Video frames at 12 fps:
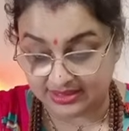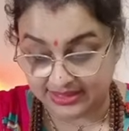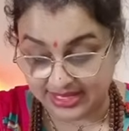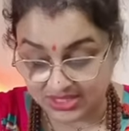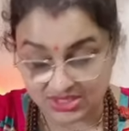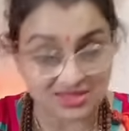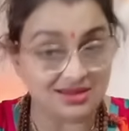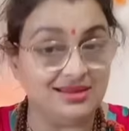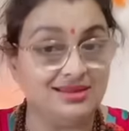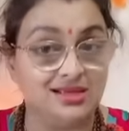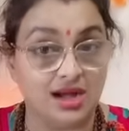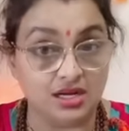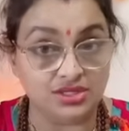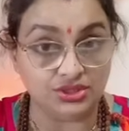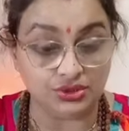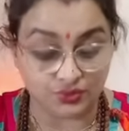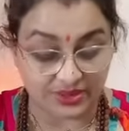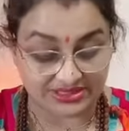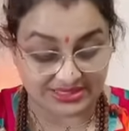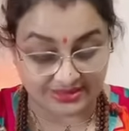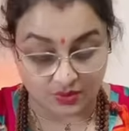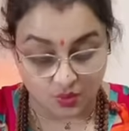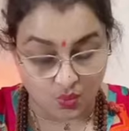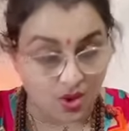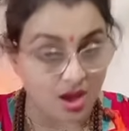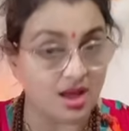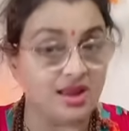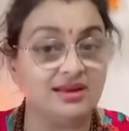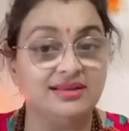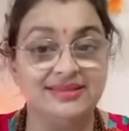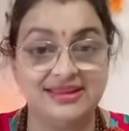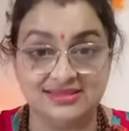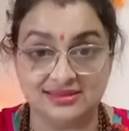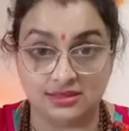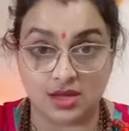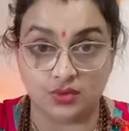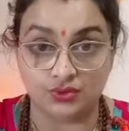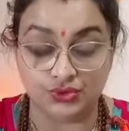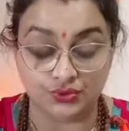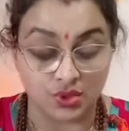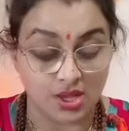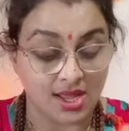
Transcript: literally guarding you it's like a wall created around you